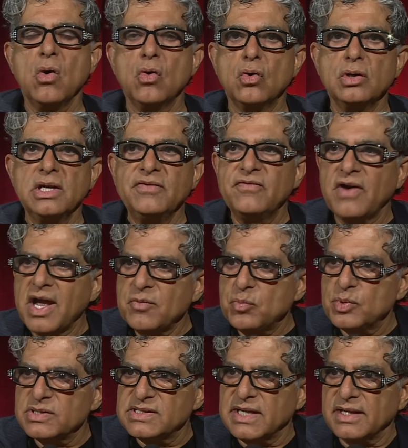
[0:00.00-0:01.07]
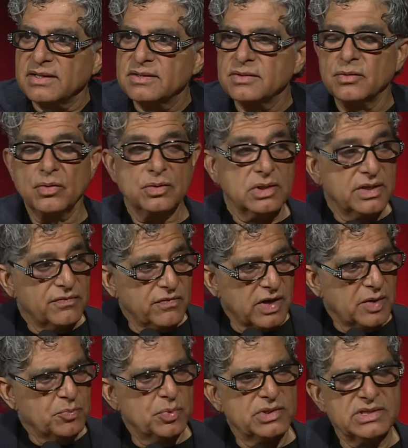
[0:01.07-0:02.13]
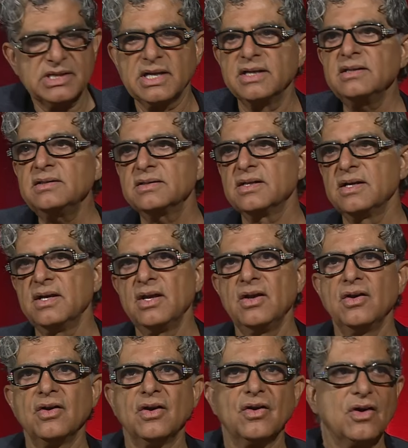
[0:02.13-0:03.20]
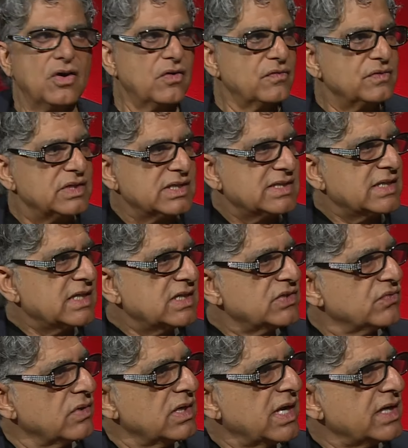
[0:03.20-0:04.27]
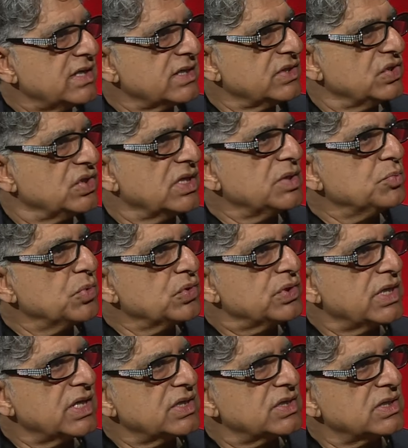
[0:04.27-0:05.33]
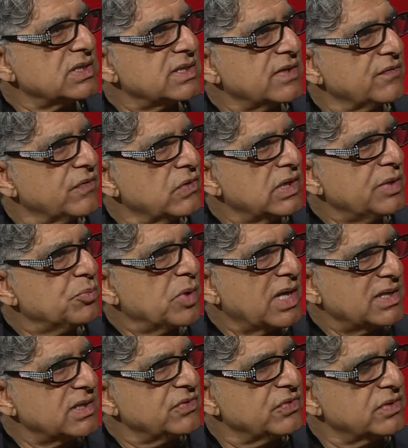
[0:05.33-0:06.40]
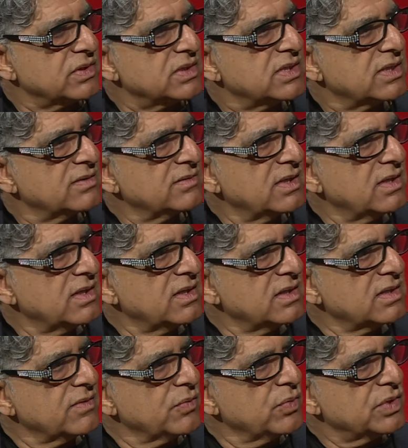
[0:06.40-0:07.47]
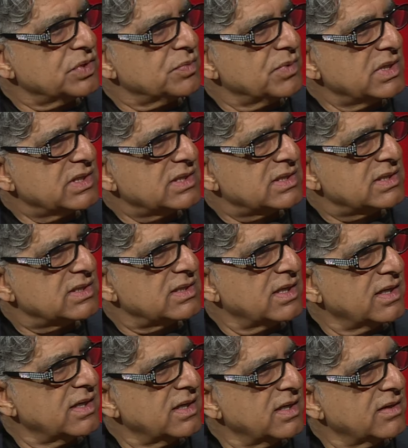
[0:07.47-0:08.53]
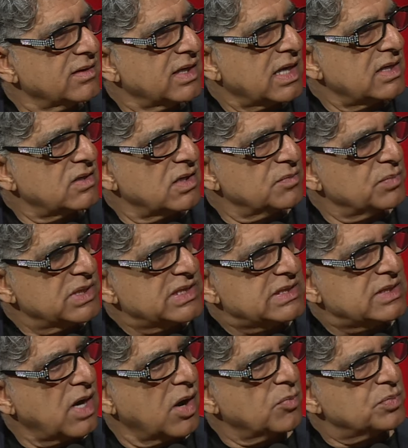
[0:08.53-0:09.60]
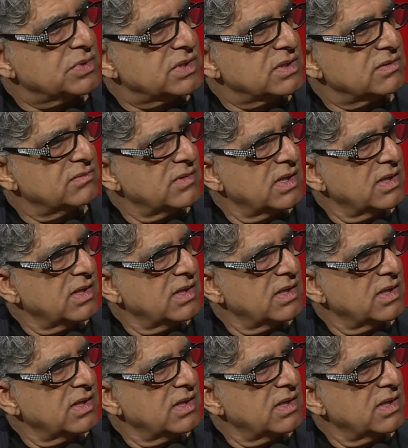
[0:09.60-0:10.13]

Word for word: Only 5%, only 5% of disease-related gene mutations are fully penetrant, which means they cannot be stopped.